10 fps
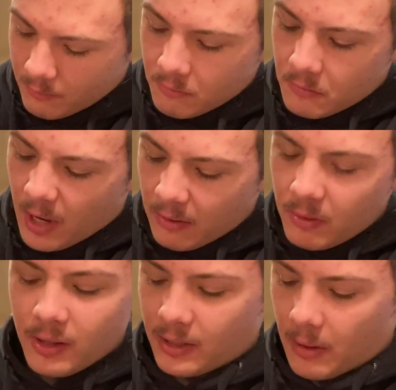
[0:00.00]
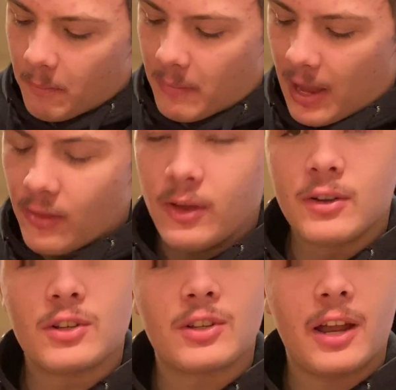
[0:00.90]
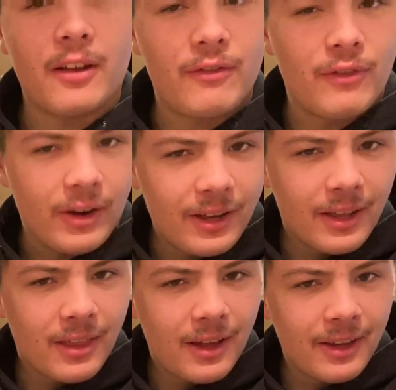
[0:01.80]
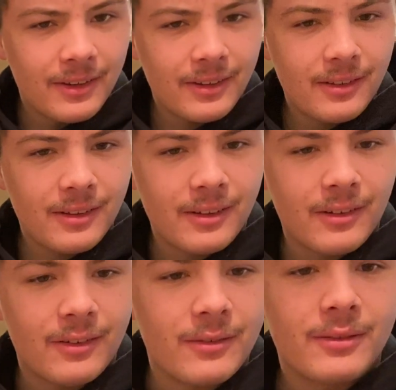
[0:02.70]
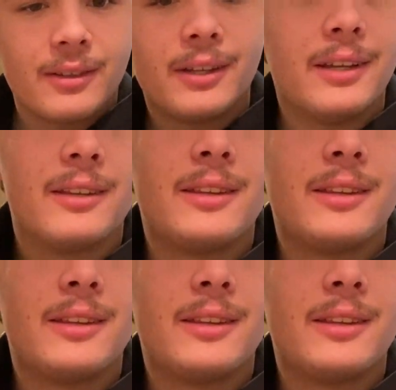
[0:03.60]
not really like a bad thing. It's just kind of funny, I thought, how he did